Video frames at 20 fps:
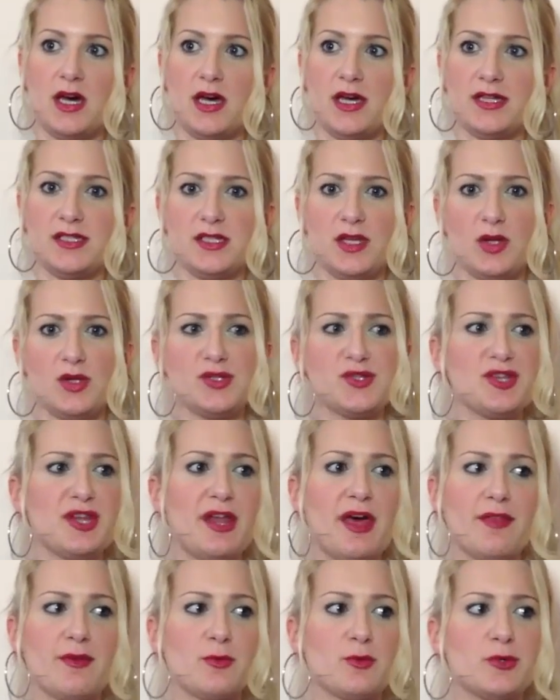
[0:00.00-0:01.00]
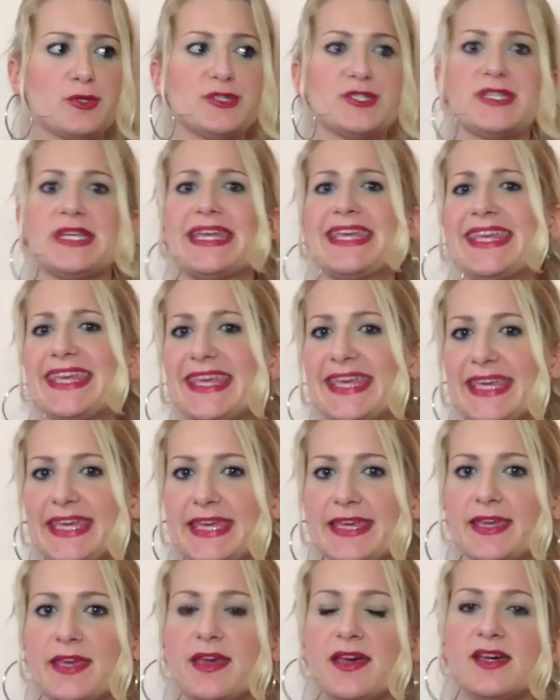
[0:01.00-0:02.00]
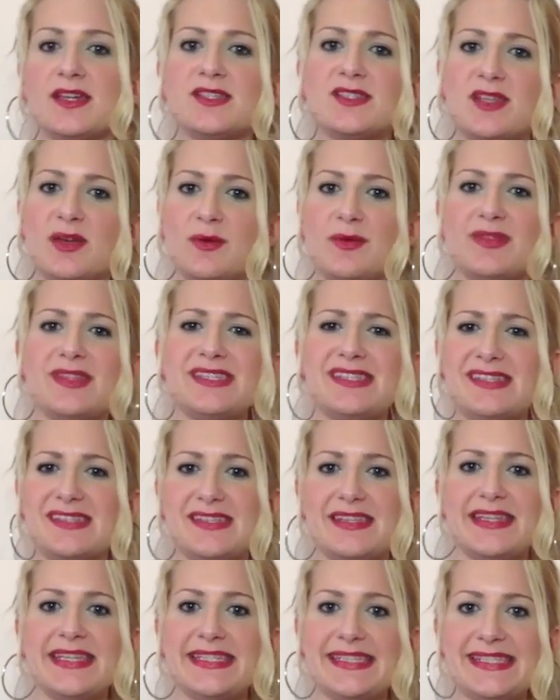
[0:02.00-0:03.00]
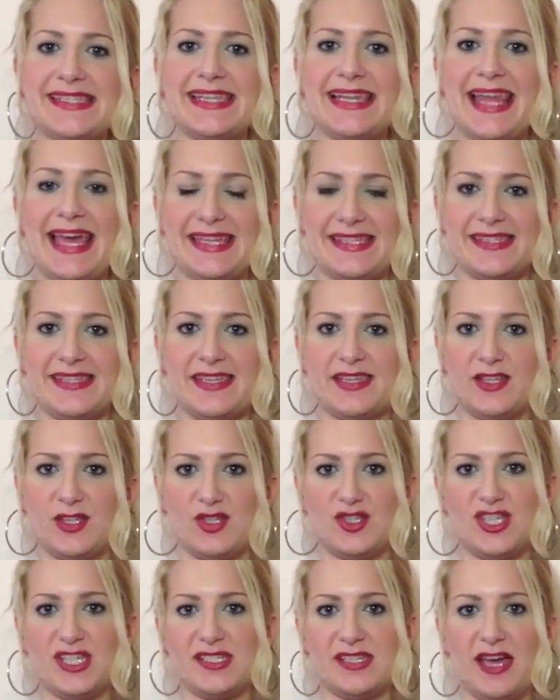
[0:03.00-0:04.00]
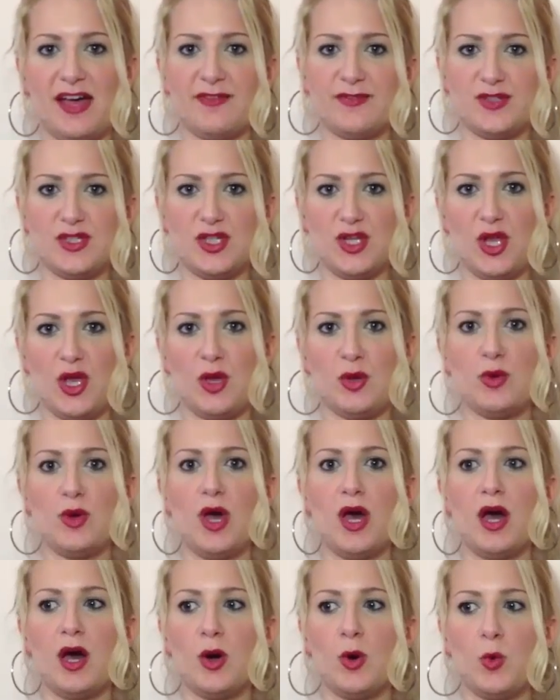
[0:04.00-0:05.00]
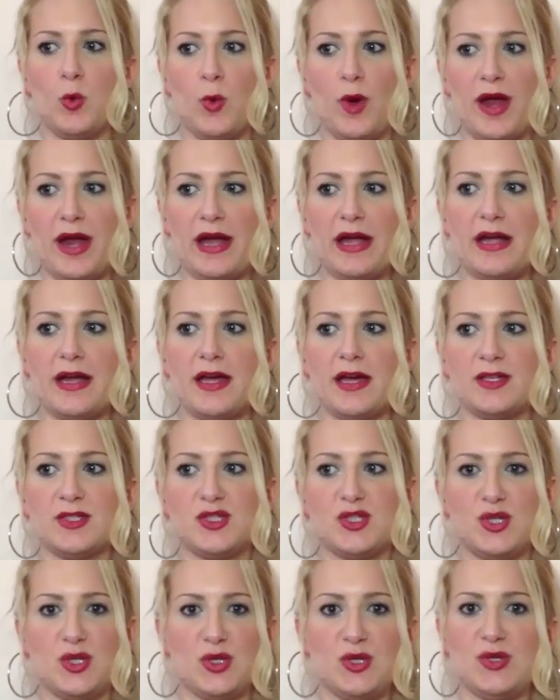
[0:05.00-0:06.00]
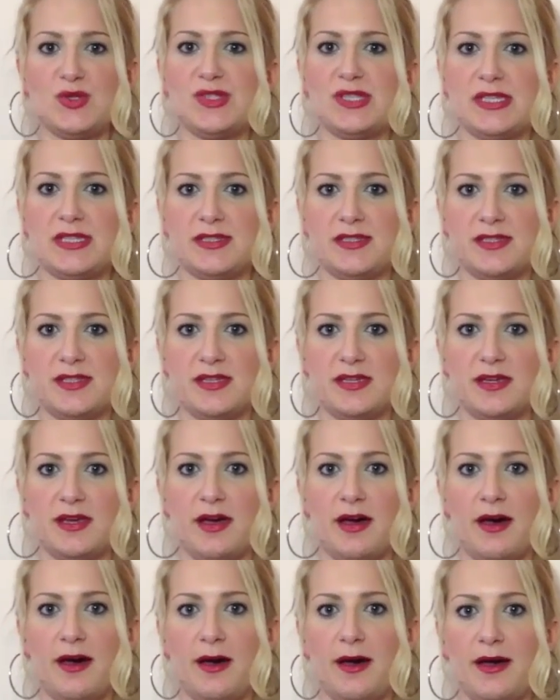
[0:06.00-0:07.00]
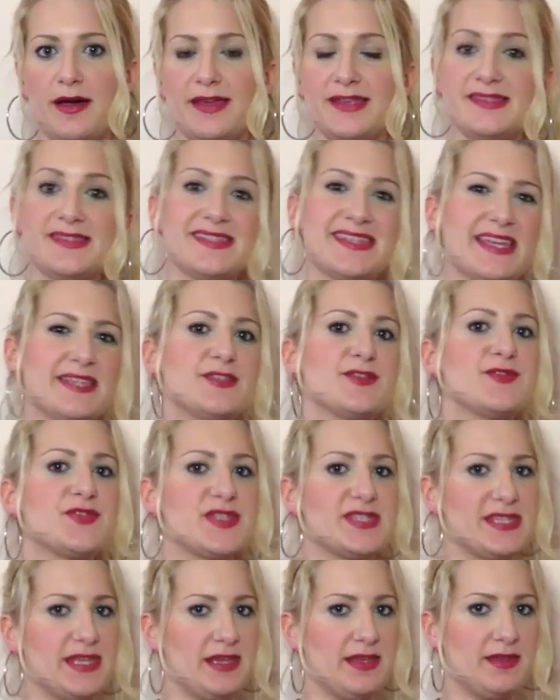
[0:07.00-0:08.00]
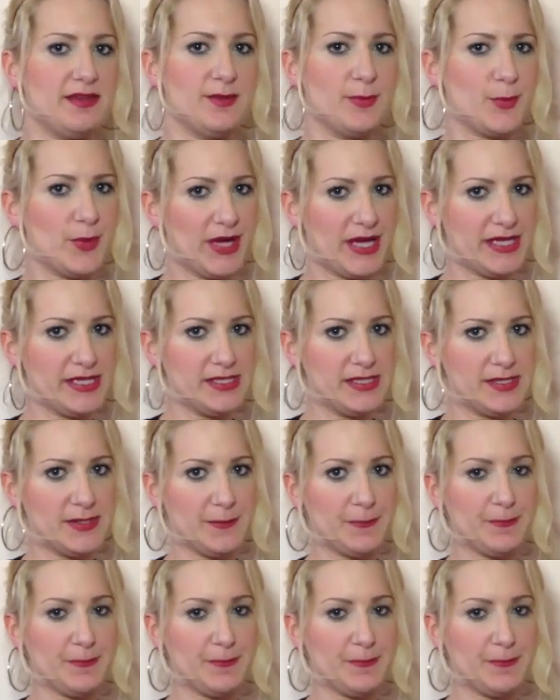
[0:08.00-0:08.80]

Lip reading: And also another word, key. So this is an easy letter. You just have to know where to use it instead of C, right?